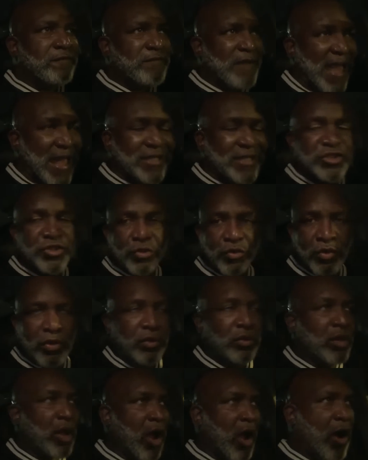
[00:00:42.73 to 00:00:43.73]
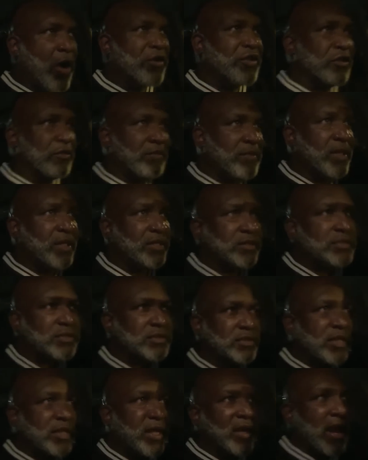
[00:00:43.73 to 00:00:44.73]
factual
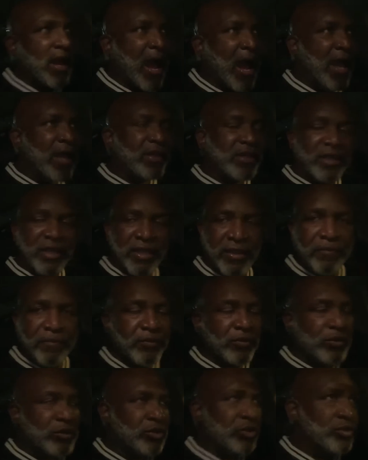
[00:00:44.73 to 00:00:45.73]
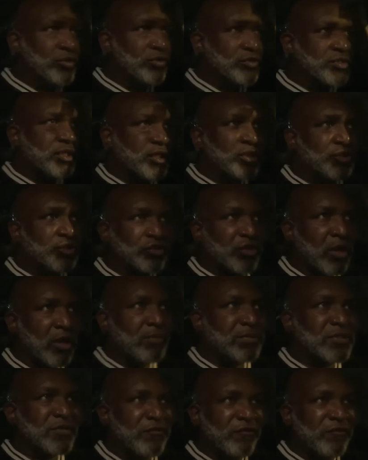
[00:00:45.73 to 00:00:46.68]
arguments that I can produce in Trump's